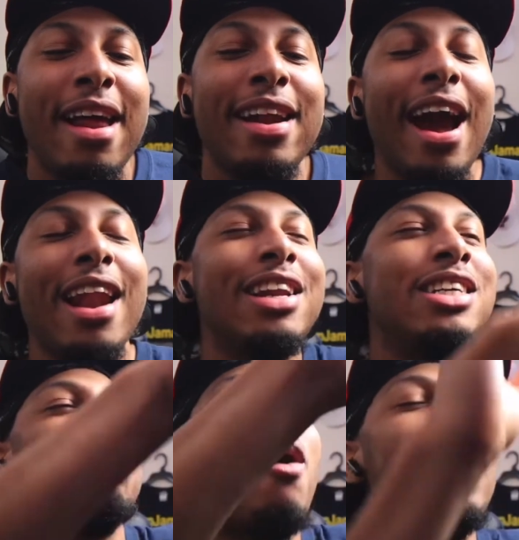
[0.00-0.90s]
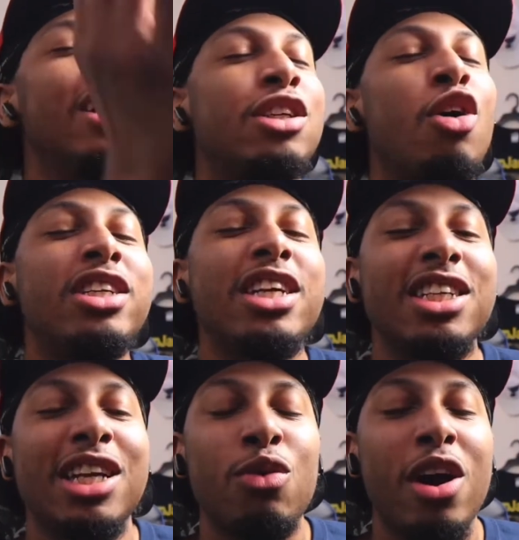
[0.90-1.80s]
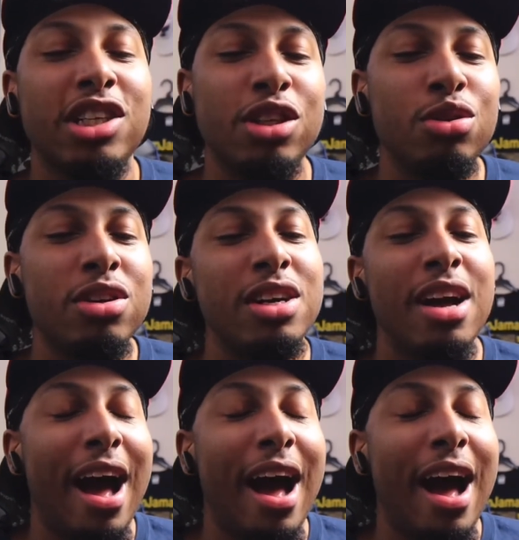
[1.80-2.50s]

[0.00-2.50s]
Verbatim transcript: They got a little small little toy section at Ross too.